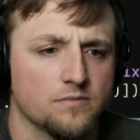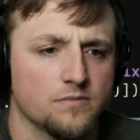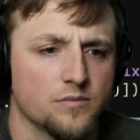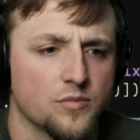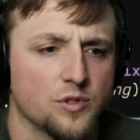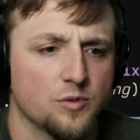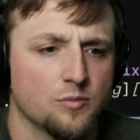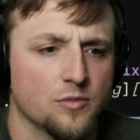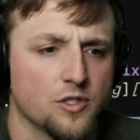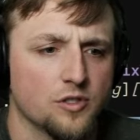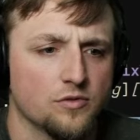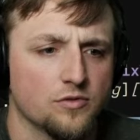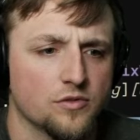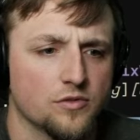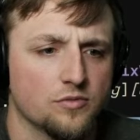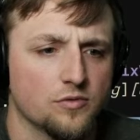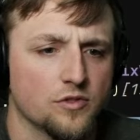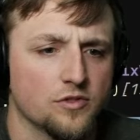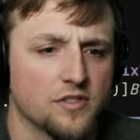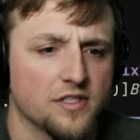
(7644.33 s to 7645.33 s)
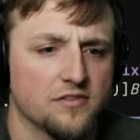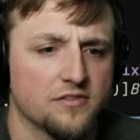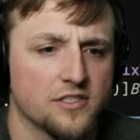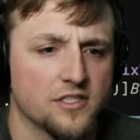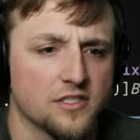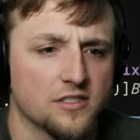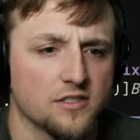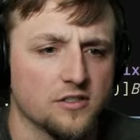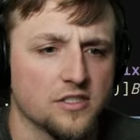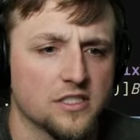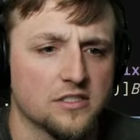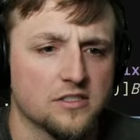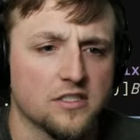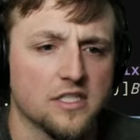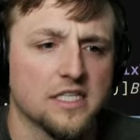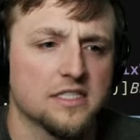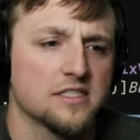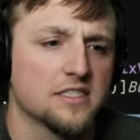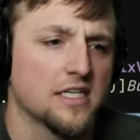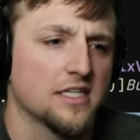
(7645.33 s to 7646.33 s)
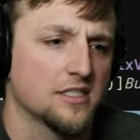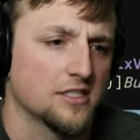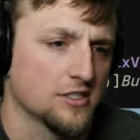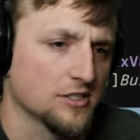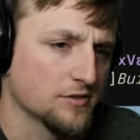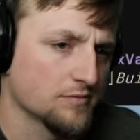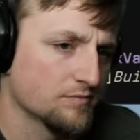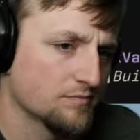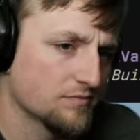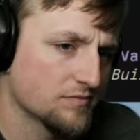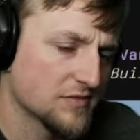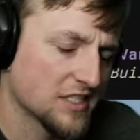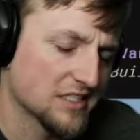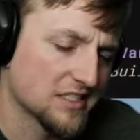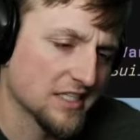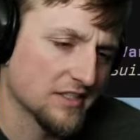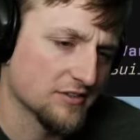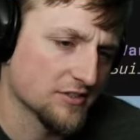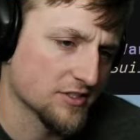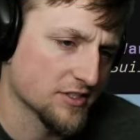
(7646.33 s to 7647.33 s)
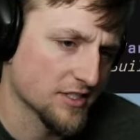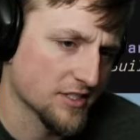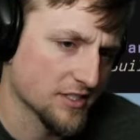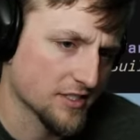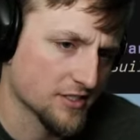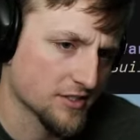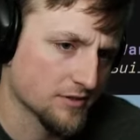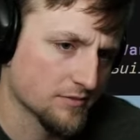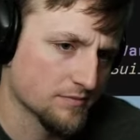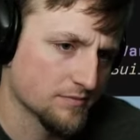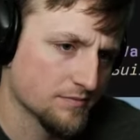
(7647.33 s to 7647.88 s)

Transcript: Remote. What do we have here? Okay, so that's not good. That's obviously not good.